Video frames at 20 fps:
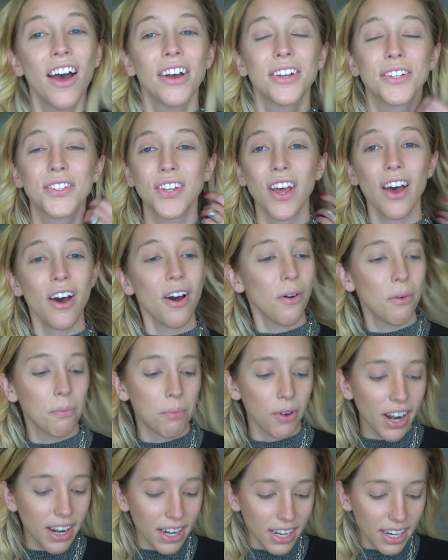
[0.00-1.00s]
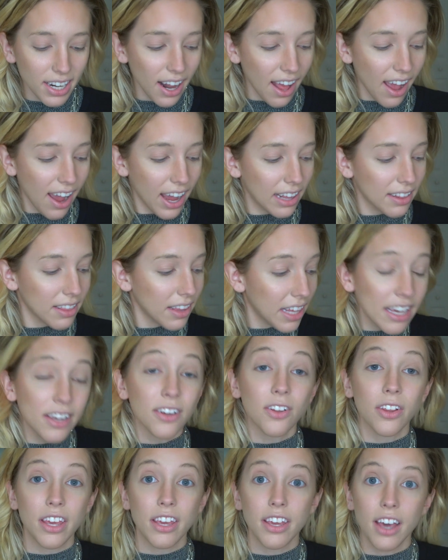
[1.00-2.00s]
So Brandon and I
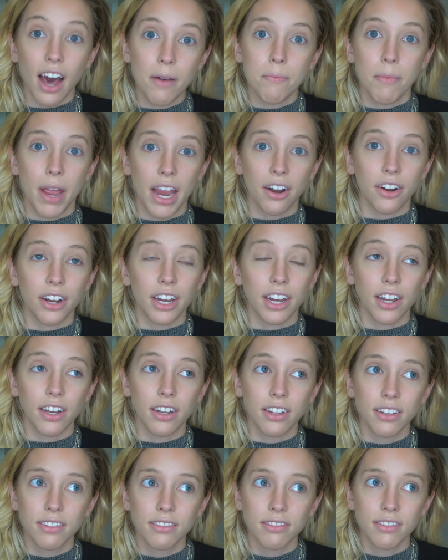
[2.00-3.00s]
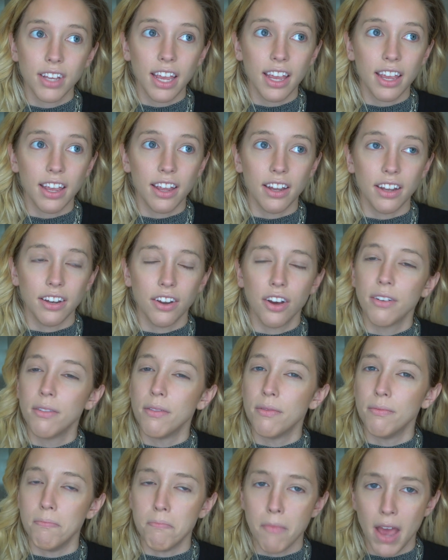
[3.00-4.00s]
legally got married in
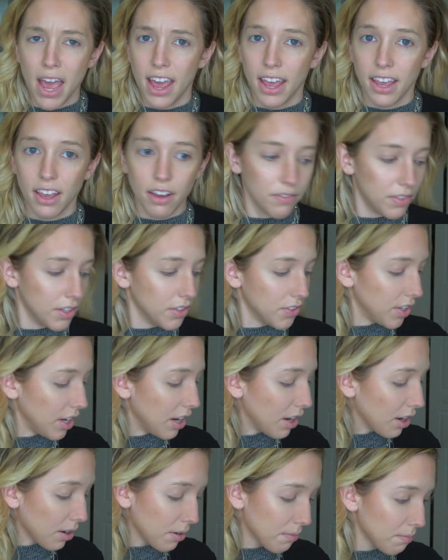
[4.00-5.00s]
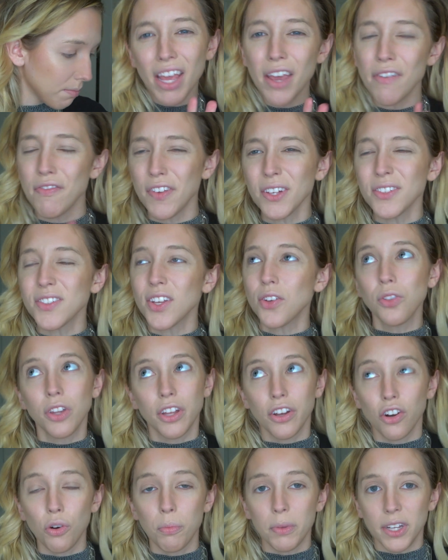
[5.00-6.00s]
May of this year. It feels a
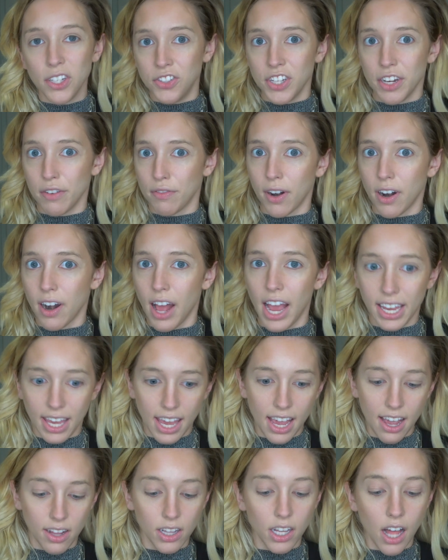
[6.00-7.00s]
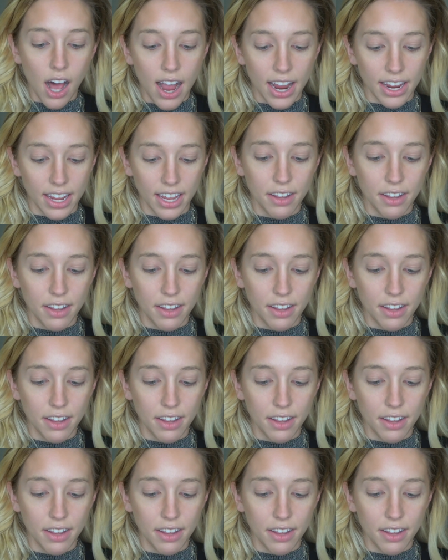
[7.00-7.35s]
little bit different, I can't lie.